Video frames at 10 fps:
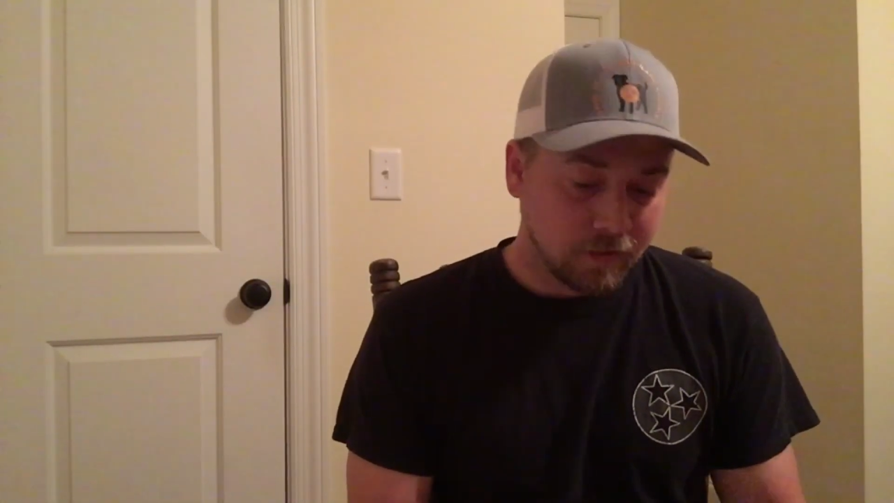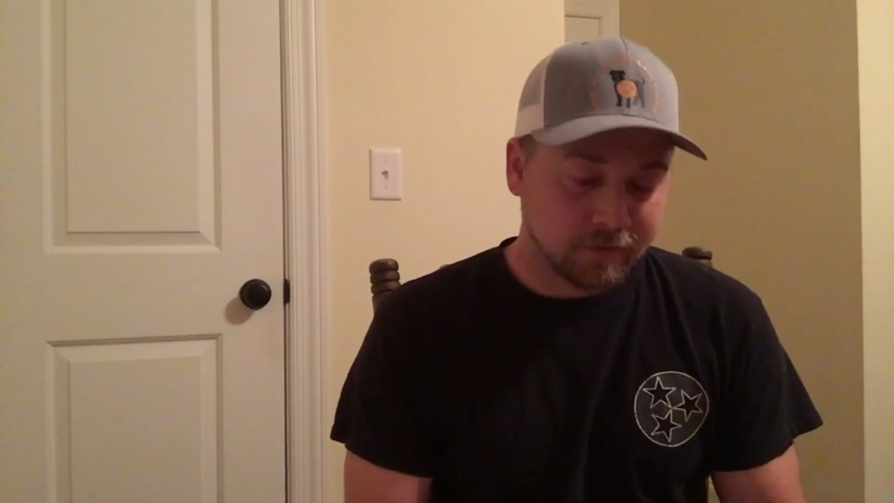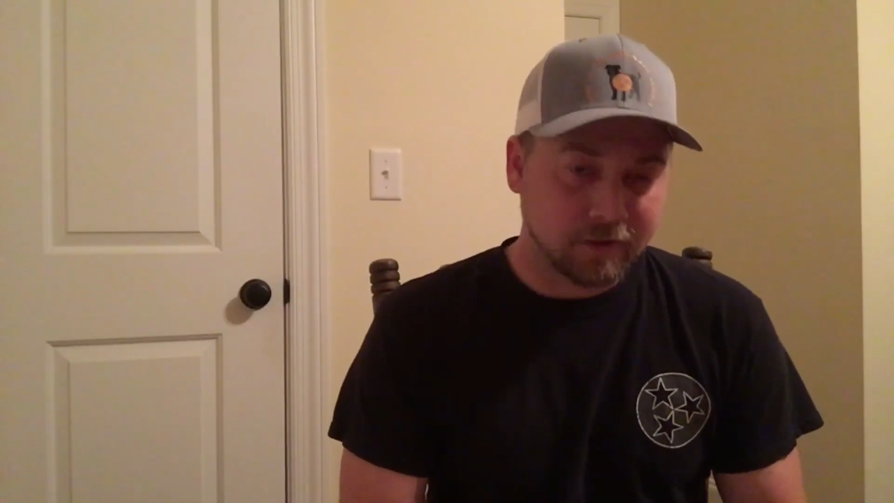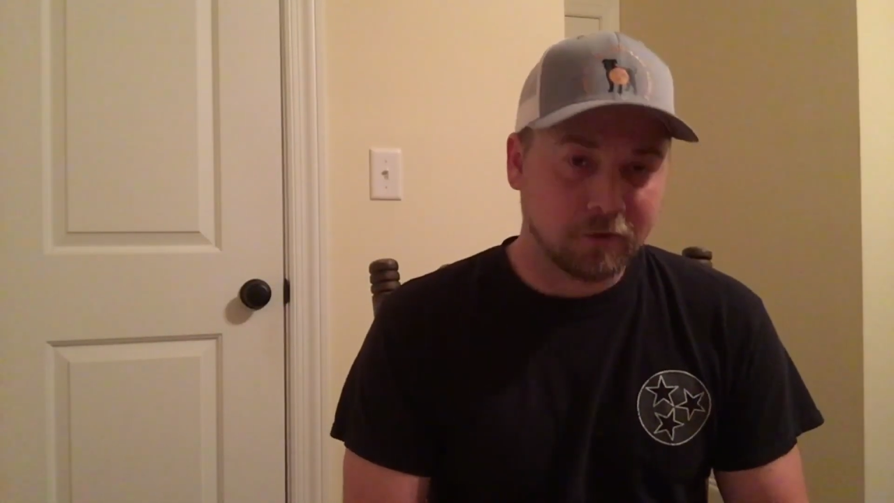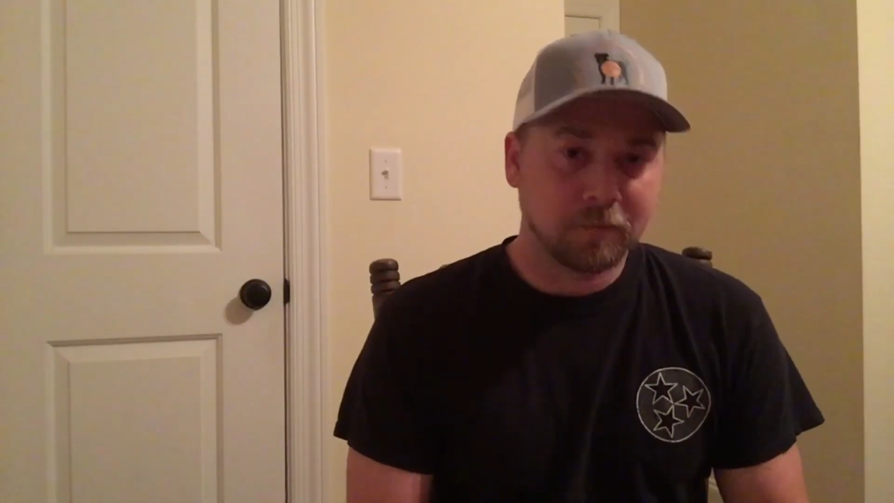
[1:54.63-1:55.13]

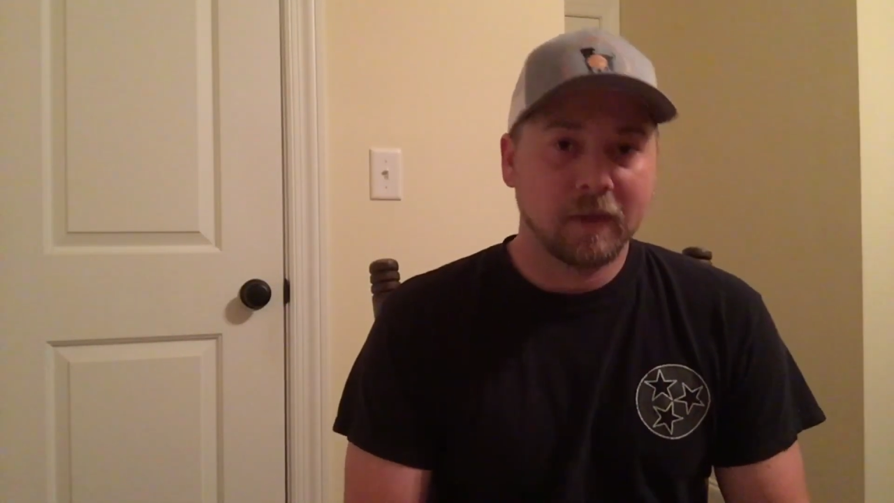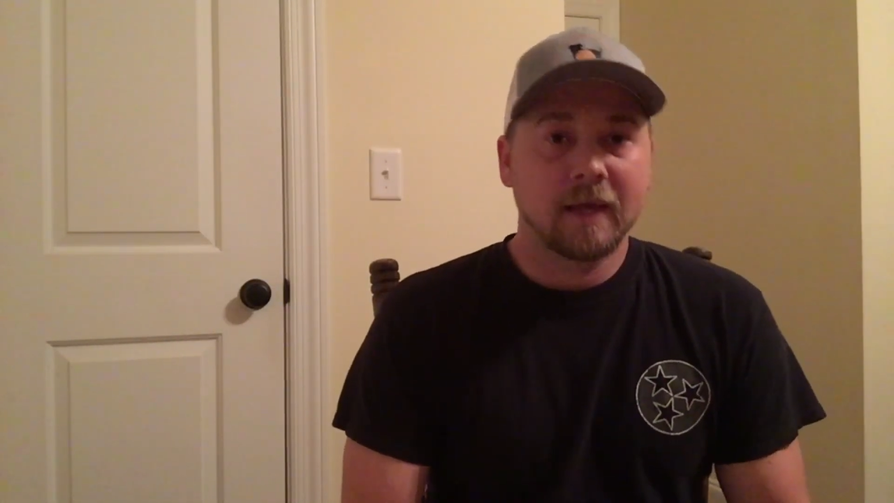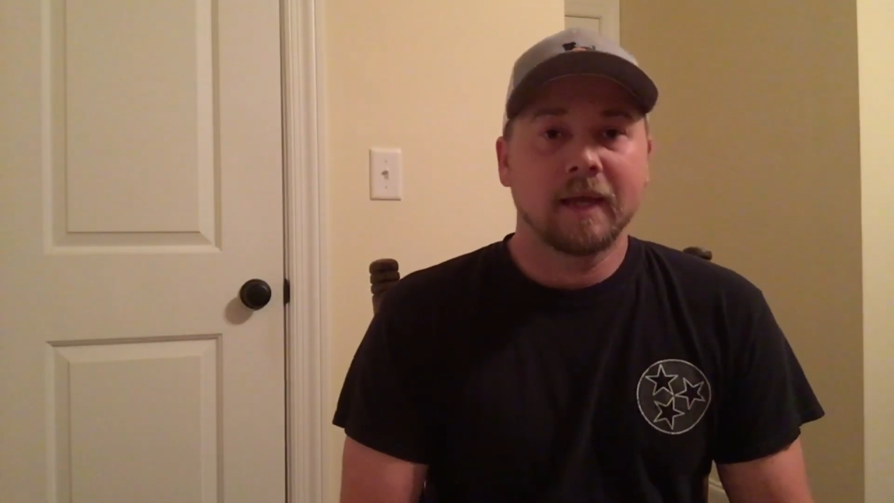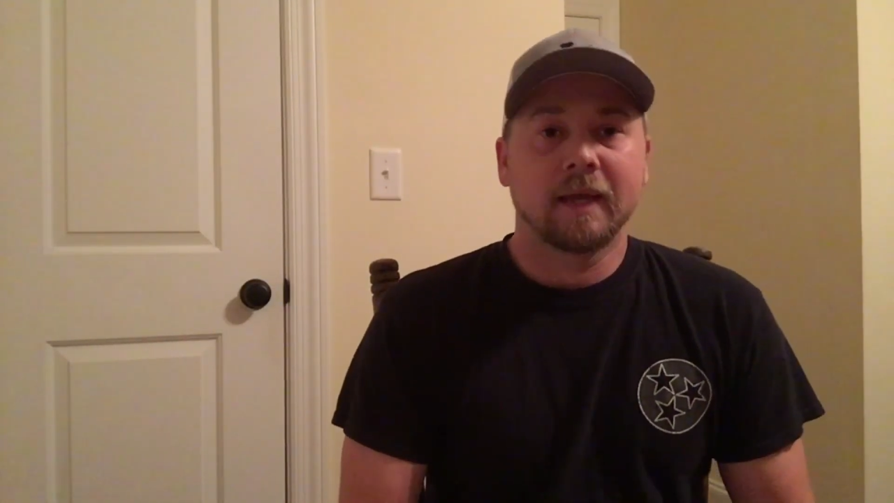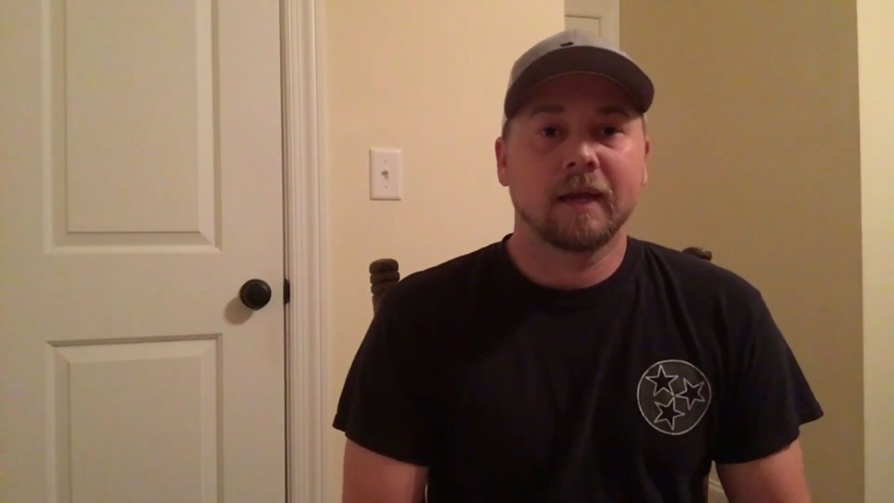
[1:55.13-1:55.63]
So
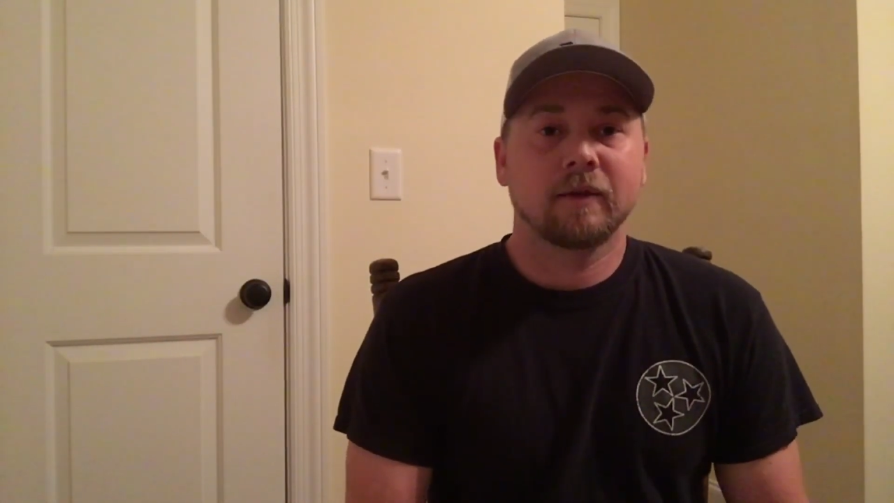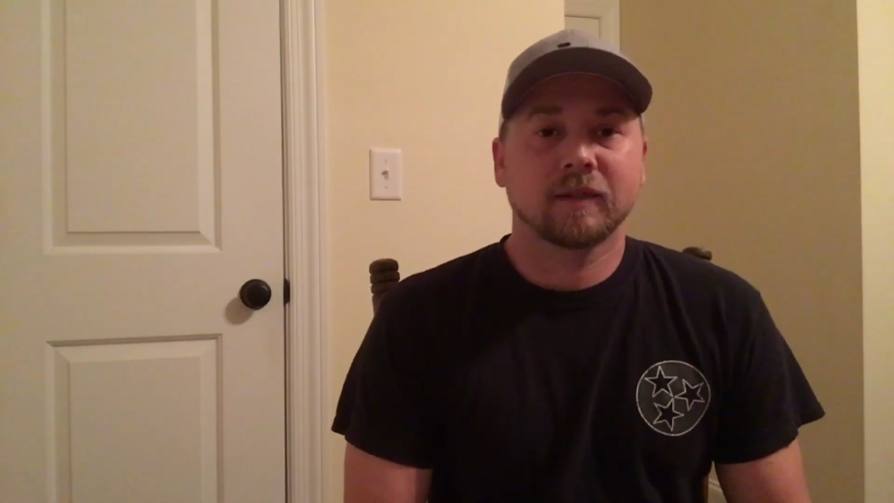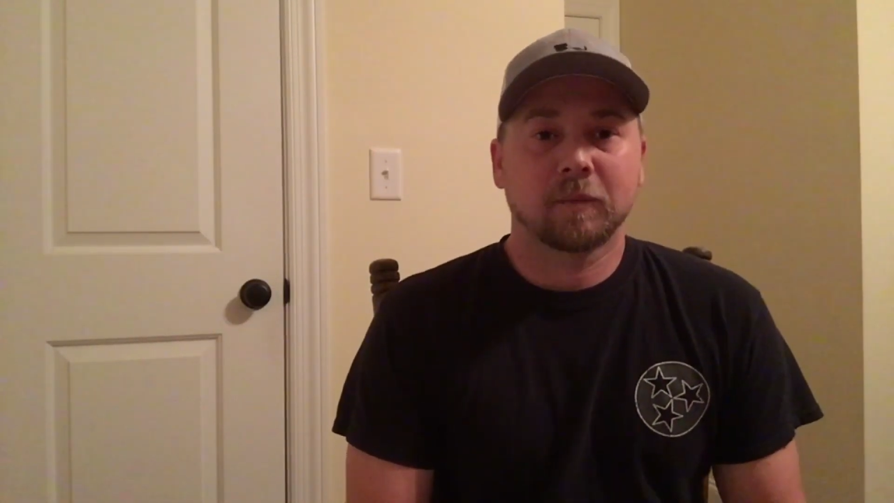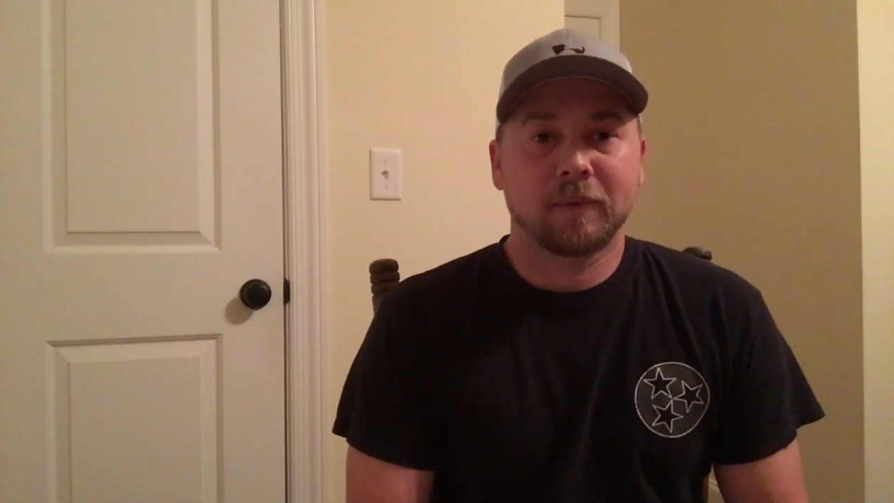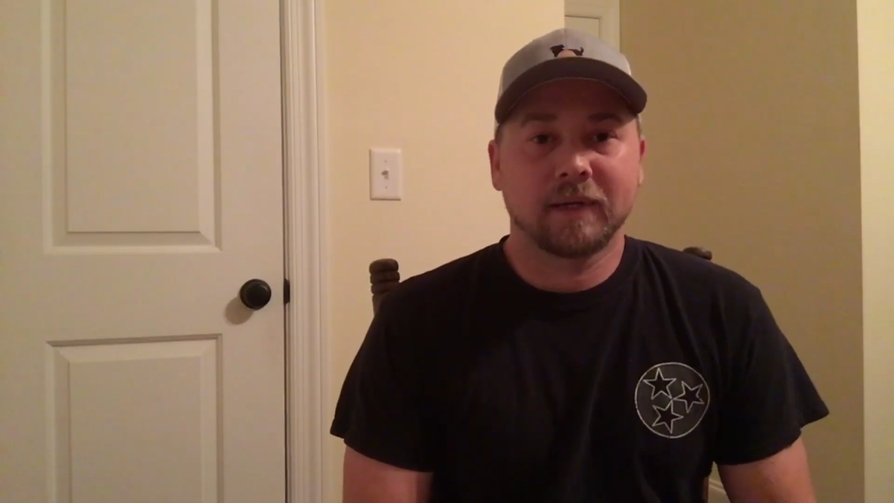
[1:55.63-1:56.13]
here
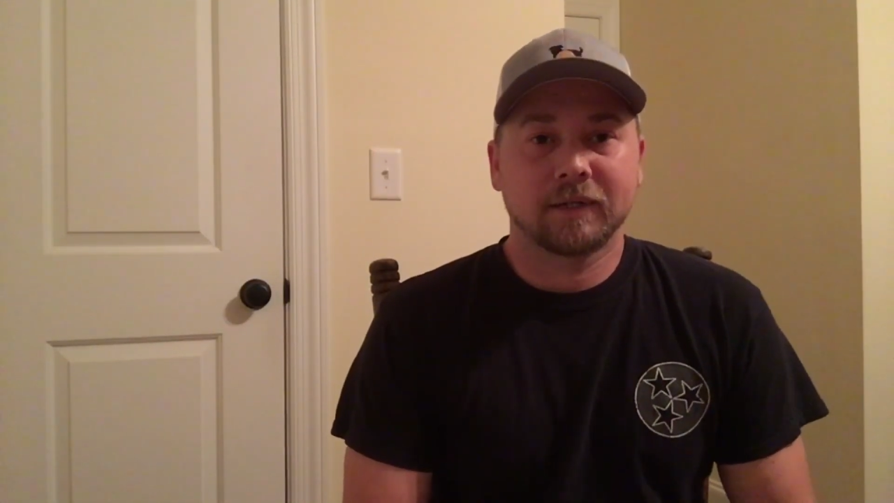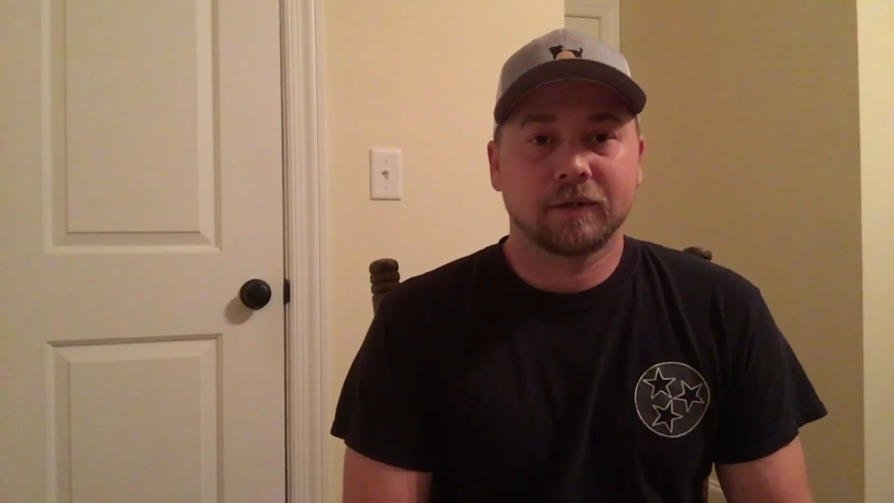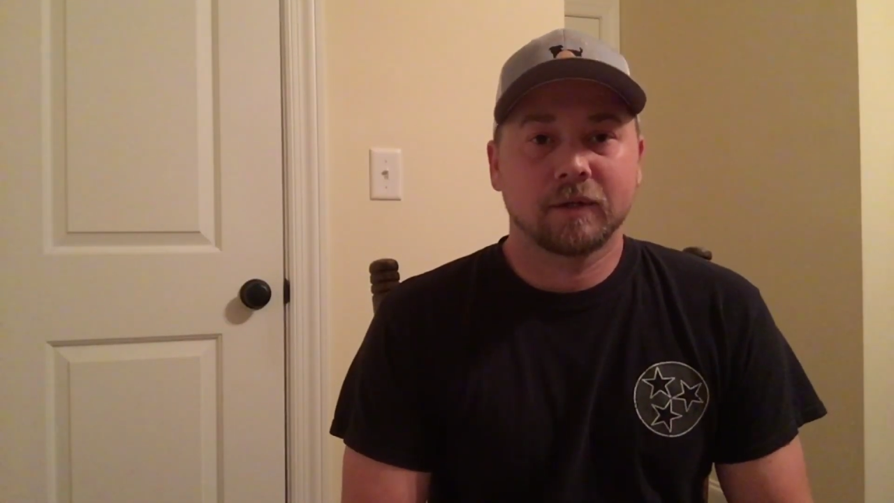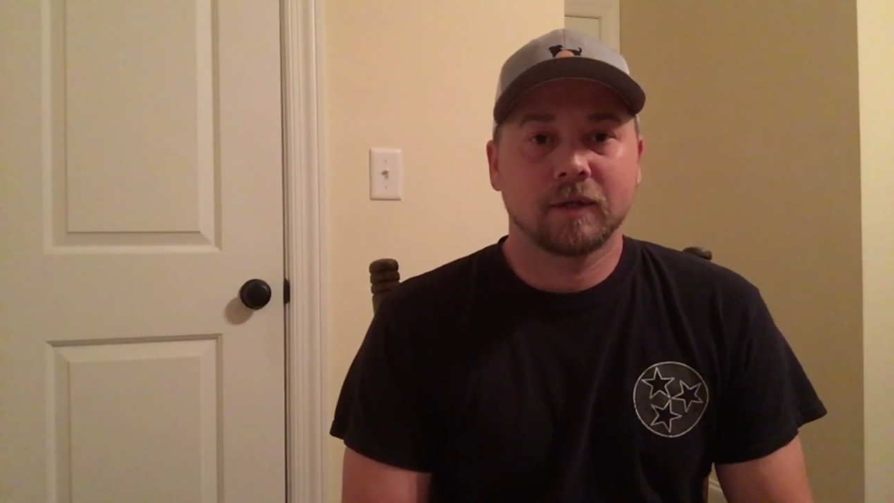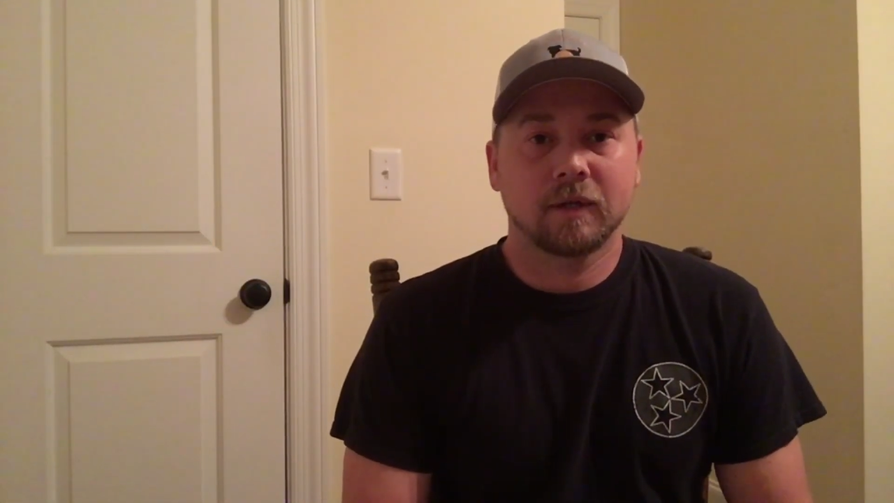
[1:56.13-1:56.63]
is a
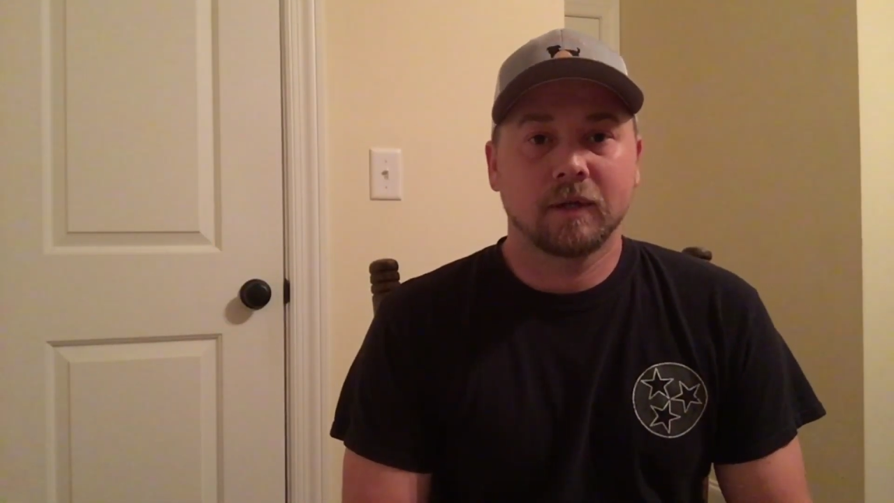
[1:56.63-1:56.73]
picture